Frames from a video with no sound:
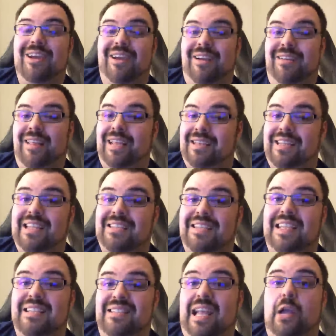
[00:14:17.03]
Like
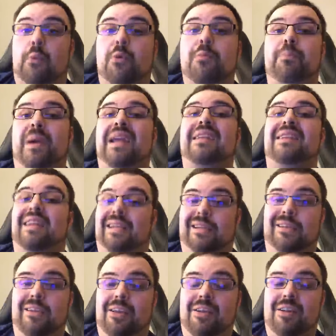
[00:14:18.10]
DC is like, we're
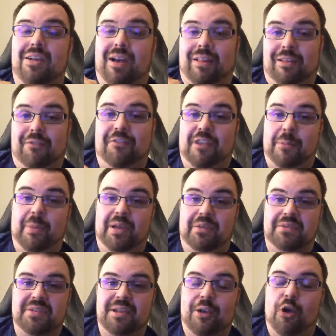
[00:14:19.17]
banking on the
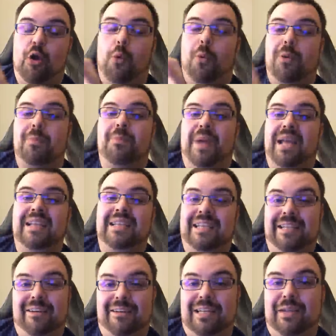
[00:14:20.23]
females. We're
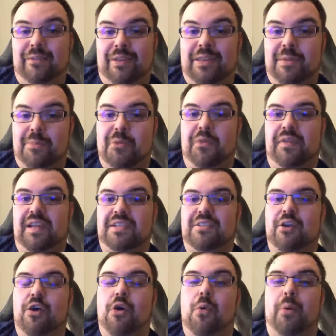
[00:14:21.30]
banking on giving them movies.
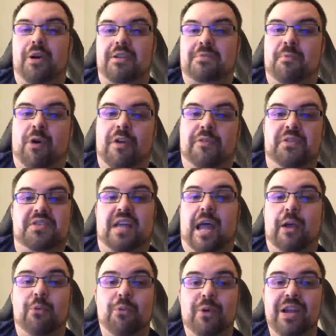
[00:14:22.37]
Whereas Marvel's
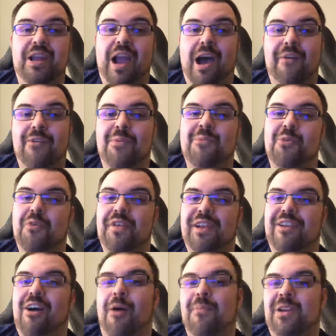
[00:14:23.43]
like, we have a movie
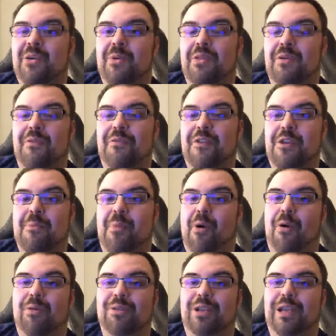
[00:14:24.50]
coming with a
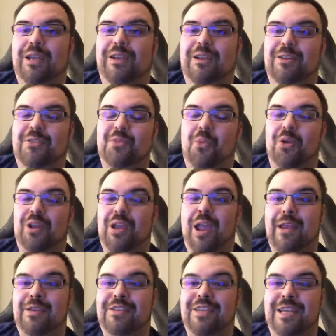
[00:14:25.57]
female lead in
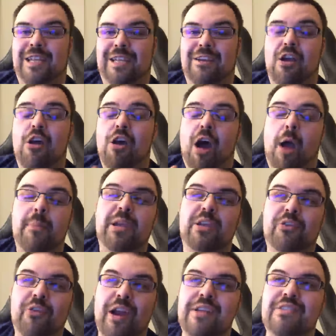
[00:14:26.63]
2018. I mean,
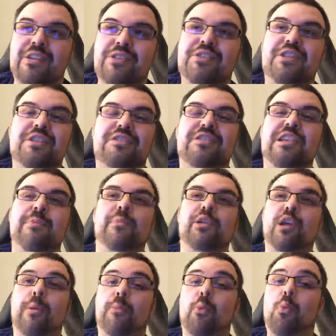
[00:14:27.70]
granted, she's teaming
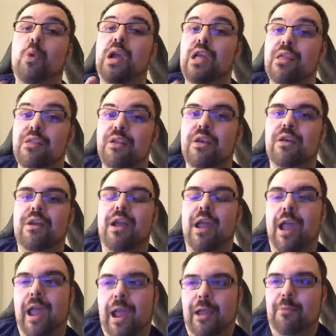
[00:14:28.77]
up with
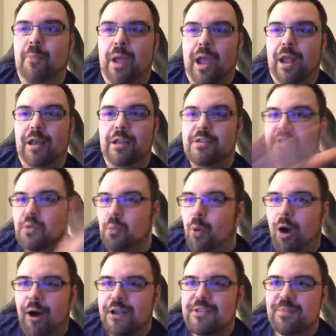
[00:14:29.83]
Ant-Man. It's the
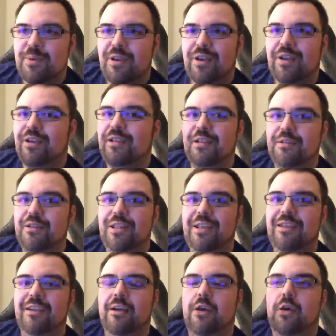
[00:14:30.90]
Wasp, clearly.
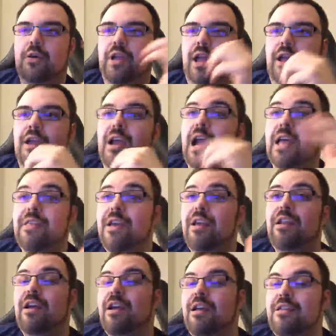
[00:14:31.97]
Okay, and
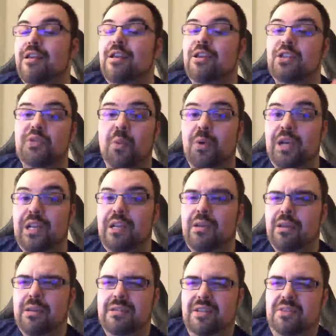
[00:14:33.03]
then in
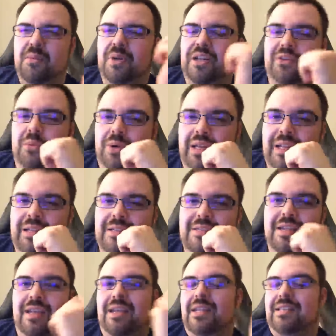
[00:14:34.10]
2020 is
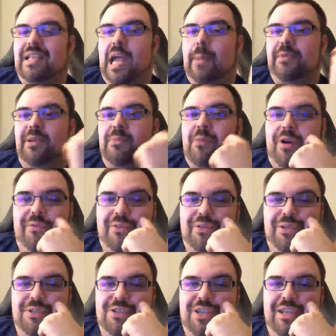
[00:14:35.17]
Captain Marvel
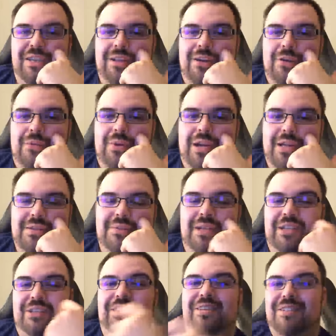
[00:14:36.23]
and shit, right?
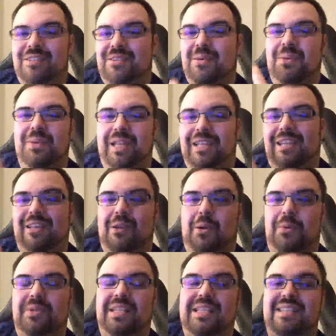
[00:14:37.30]
So
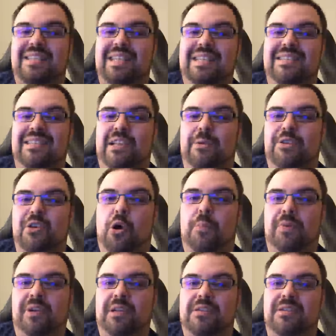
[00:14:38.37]
DC is gonna show up
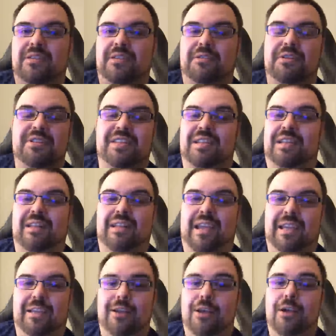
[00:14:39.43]
and they're just gonna
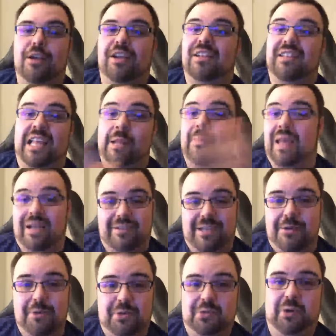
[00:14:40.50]
like claim that
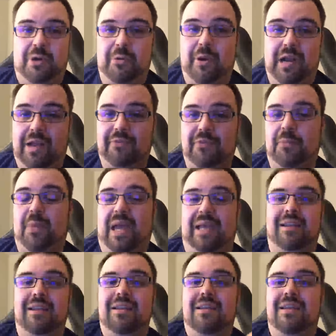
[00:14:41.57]
territory right off the
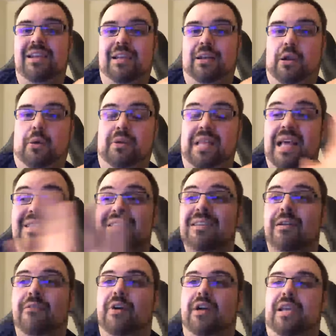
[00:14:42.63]
bat, and that's
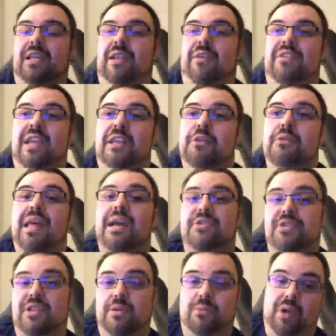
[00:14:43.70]
gonna if they do that
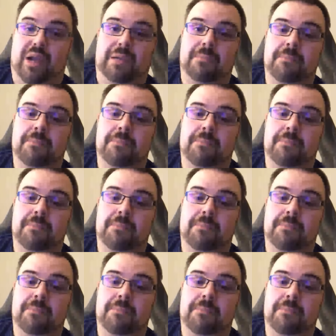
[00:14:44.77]
shit right,